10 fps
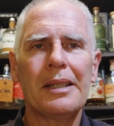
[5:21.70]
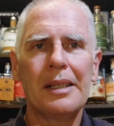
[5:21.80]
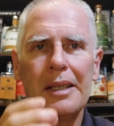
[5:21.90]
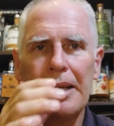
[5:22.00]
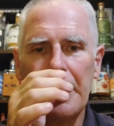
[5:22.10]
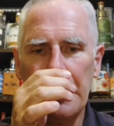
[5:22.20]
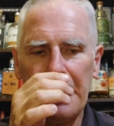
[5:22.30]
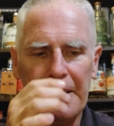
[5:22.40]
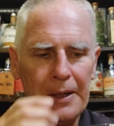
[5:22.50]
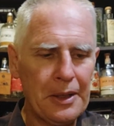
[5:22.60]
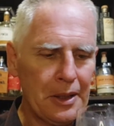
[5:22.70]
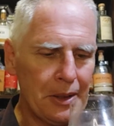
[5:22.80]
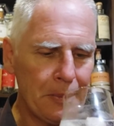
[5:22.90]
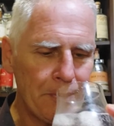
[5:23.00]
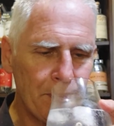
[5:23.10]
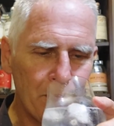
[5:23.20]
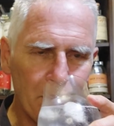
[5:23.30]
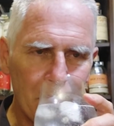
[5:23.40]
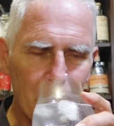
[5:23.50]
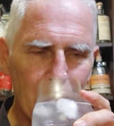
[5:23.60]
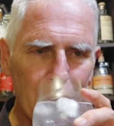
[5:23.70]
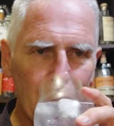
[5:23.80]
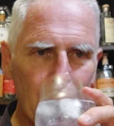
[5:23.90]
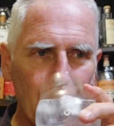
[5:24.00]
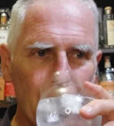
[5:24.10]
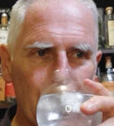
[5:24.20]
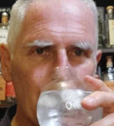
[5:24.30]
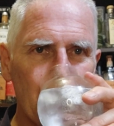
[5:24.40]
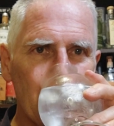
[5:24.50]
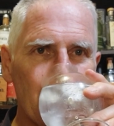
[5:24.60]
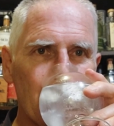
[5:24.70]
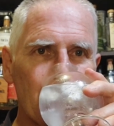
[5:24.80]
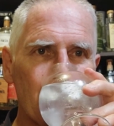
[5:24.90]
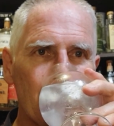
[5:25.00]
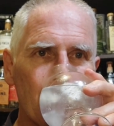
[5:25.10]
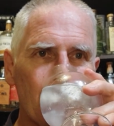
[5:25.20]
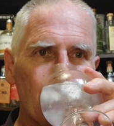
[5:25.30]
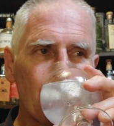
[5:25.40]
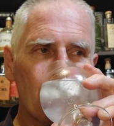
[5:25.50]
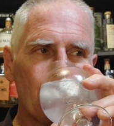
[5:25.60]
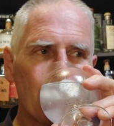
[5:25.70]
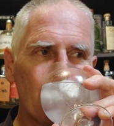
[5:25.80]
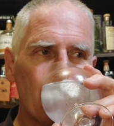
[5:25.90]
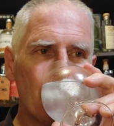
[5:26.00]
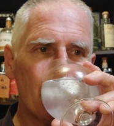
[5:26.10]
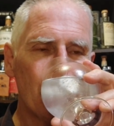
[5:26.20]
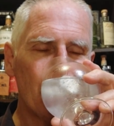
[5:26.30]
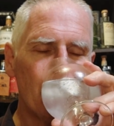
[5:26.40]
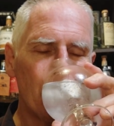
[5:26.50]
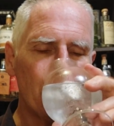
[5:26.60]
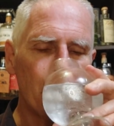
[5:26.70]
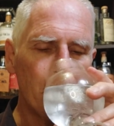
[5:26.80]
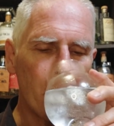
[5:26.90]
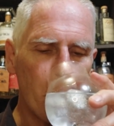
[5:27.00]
Nothing is said.